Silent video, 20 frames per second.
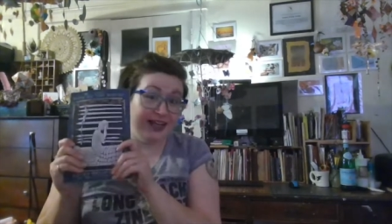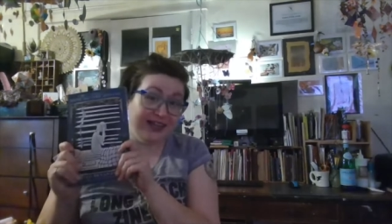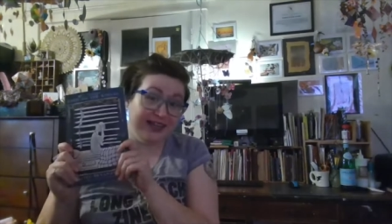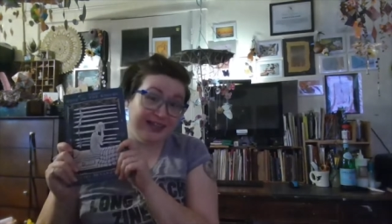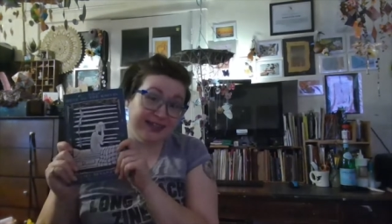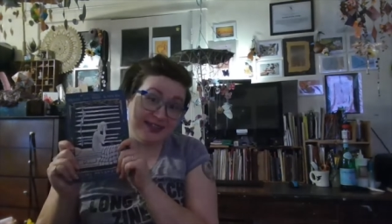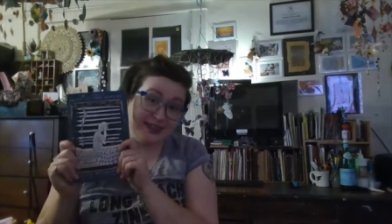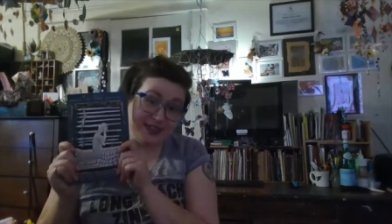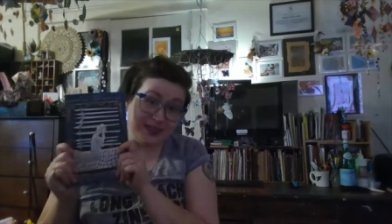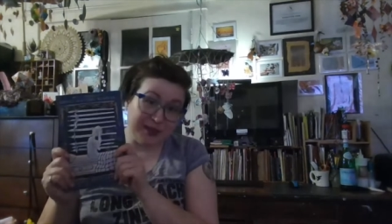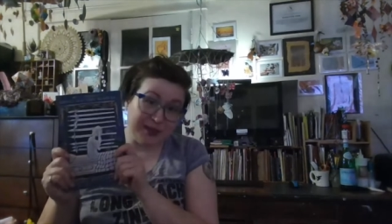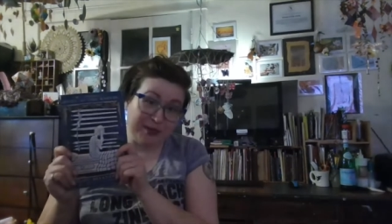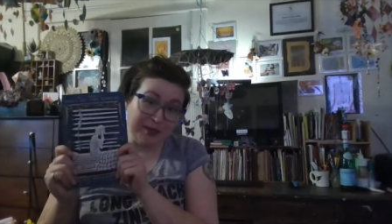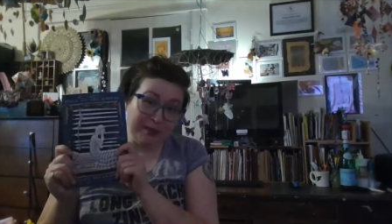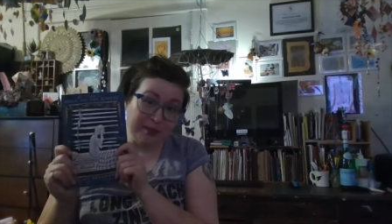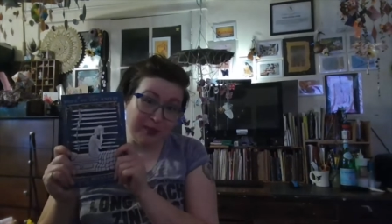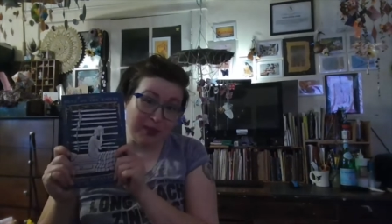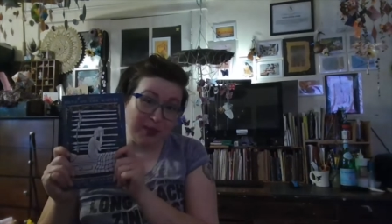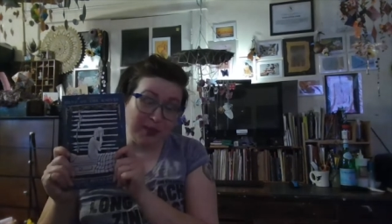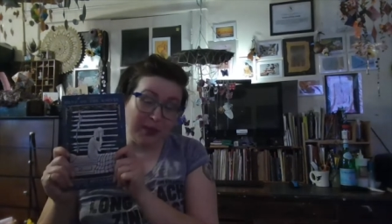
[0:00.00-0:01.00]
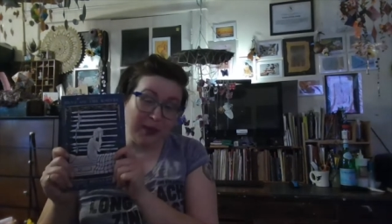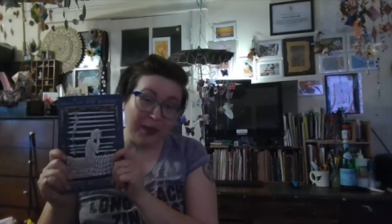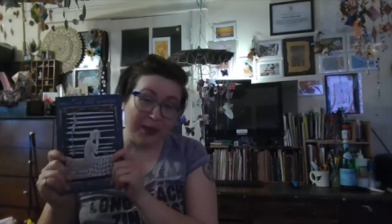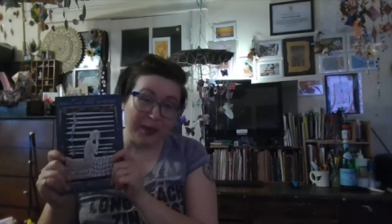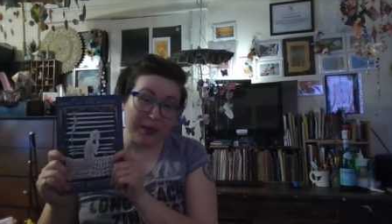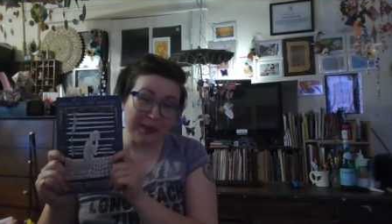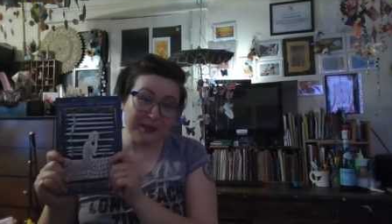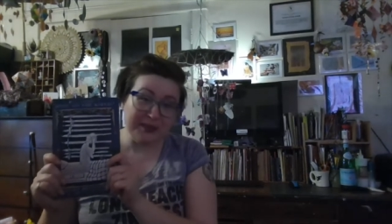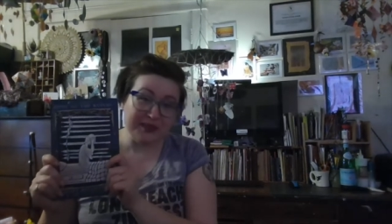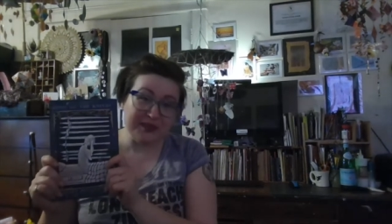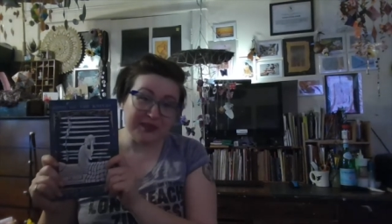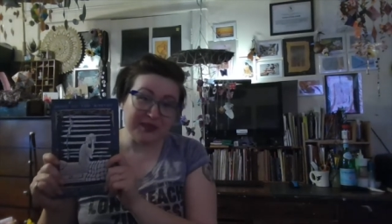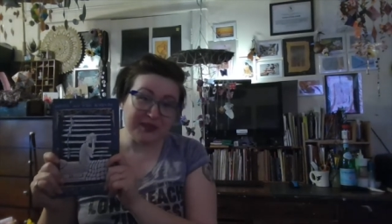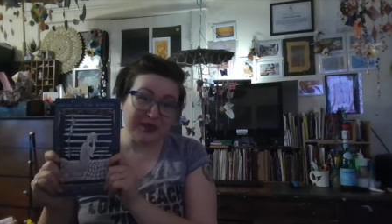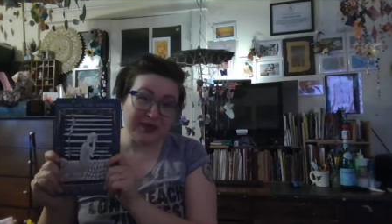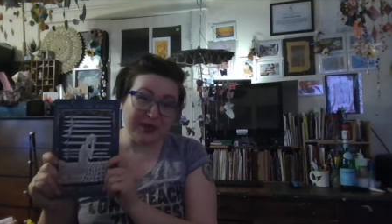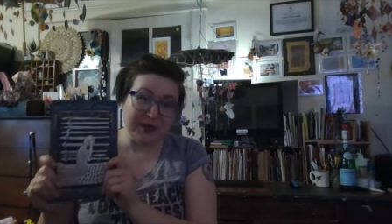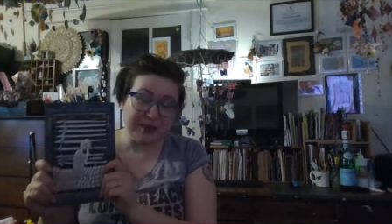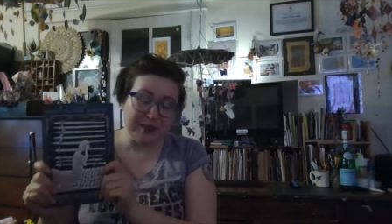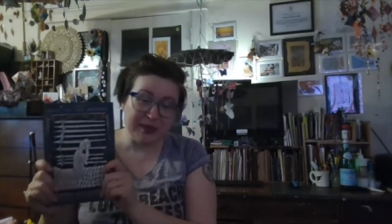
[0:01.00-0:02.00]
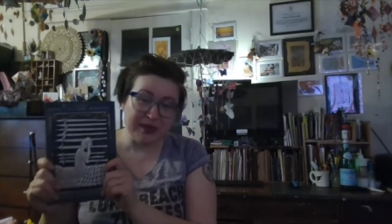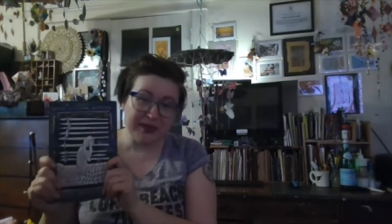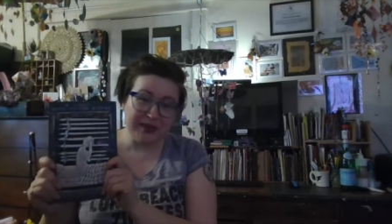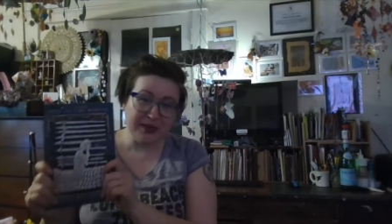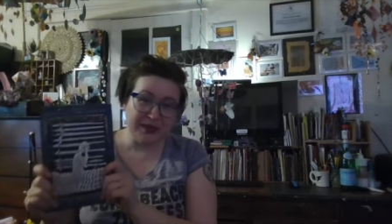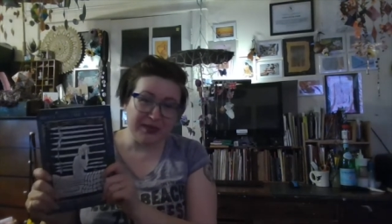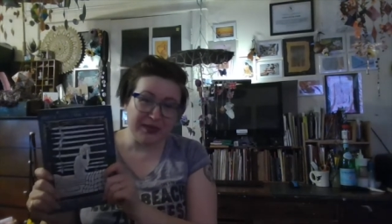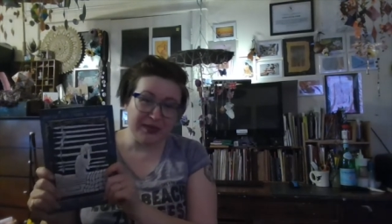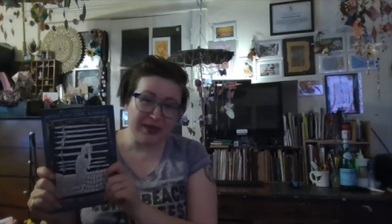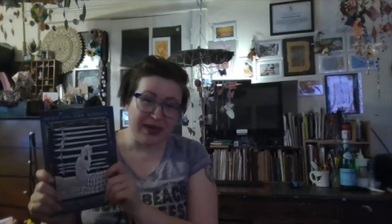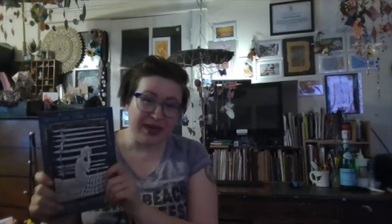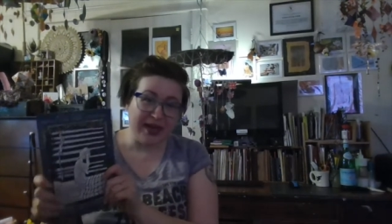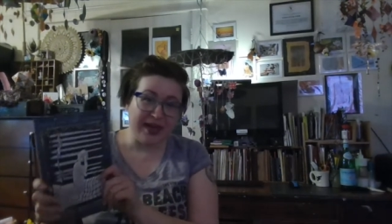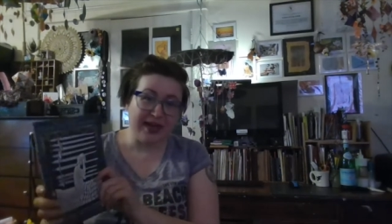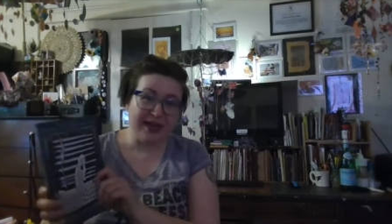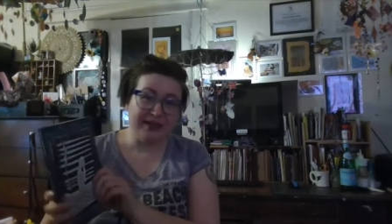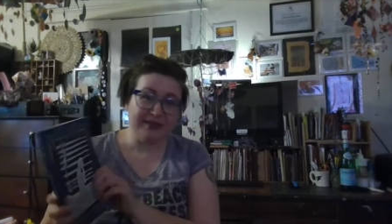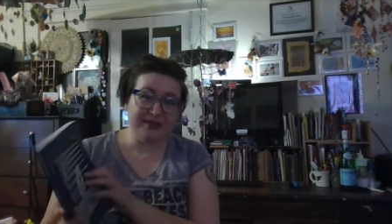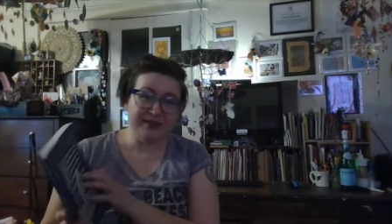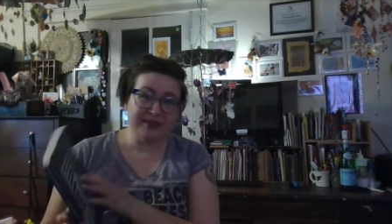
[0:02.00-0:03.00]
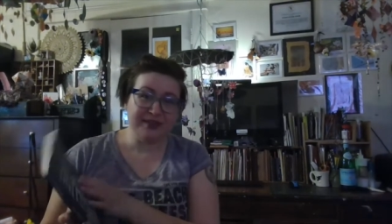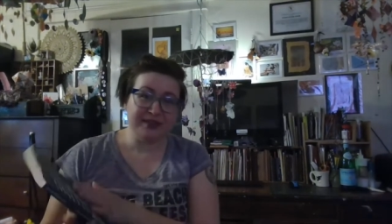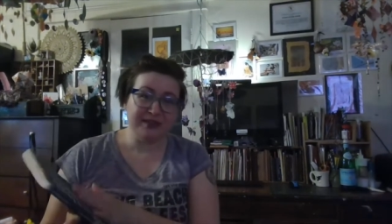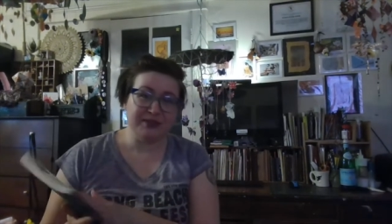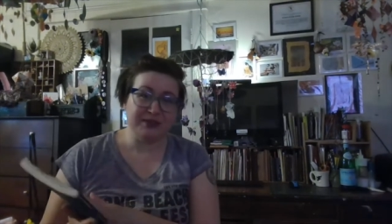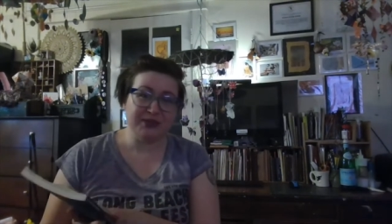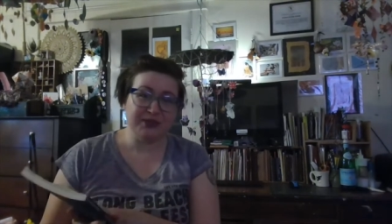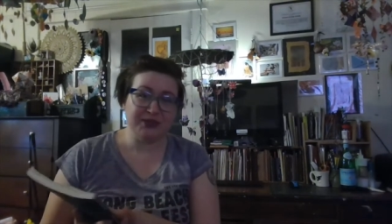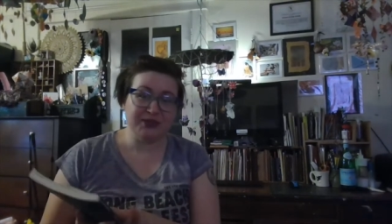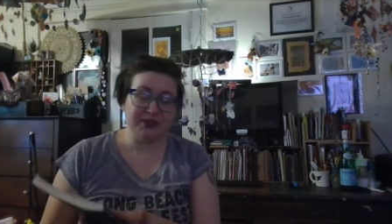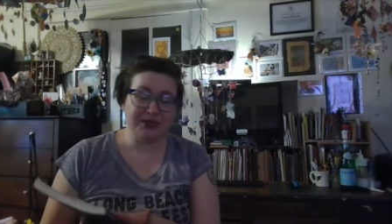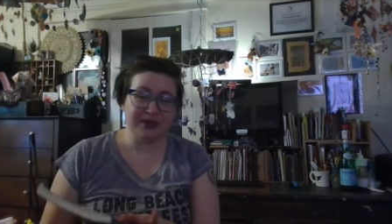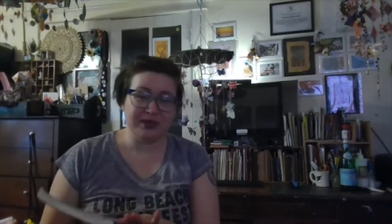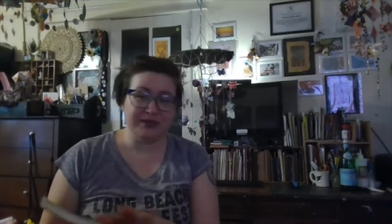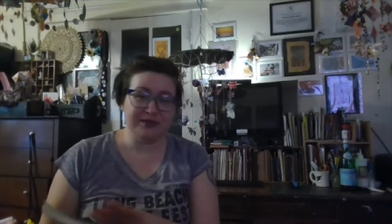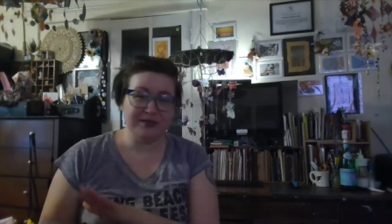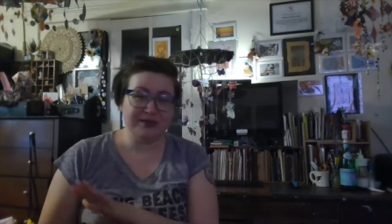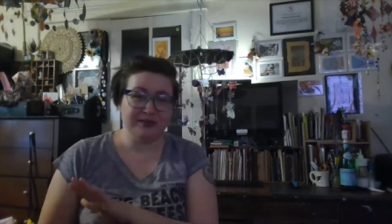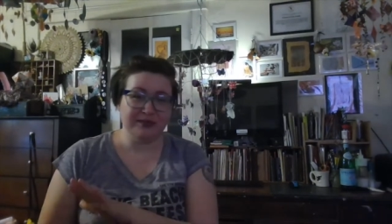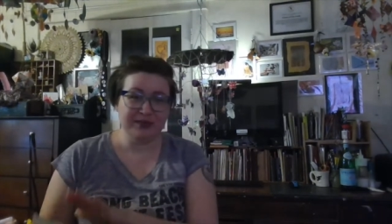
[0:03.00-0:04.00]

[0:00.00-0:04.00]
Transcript: some poems from Here Go the Knives, which sort of